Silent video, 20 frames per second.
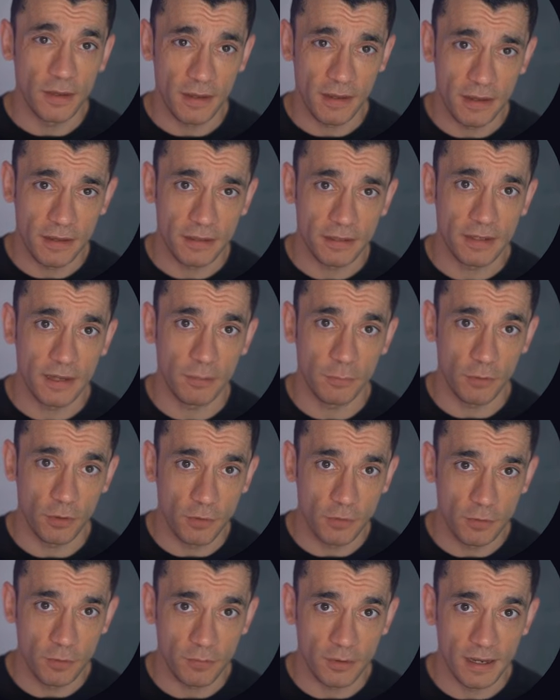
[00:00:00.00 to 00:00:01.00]
is separate
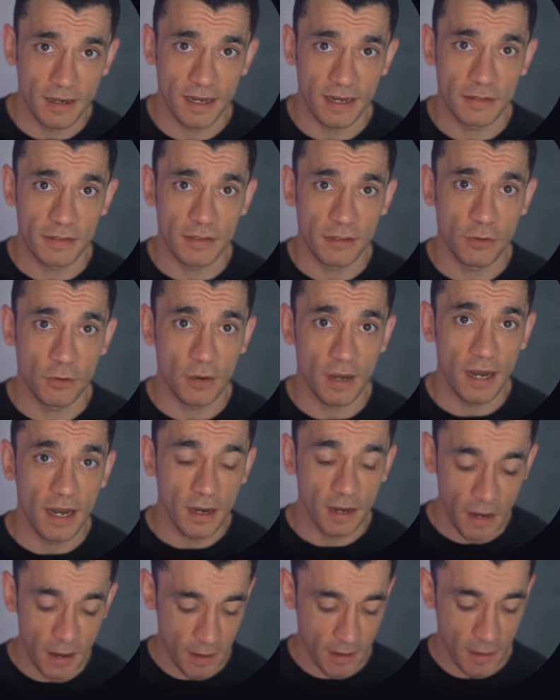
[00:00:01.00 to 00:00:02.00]
from connecting your
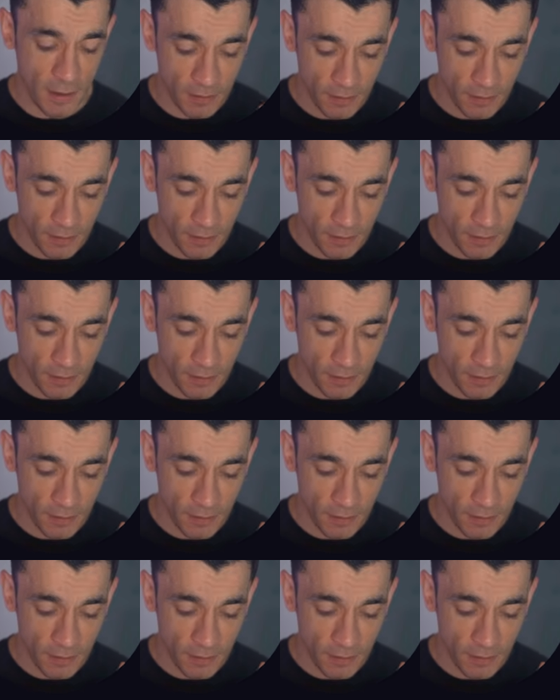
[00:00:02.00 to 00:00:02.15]
AI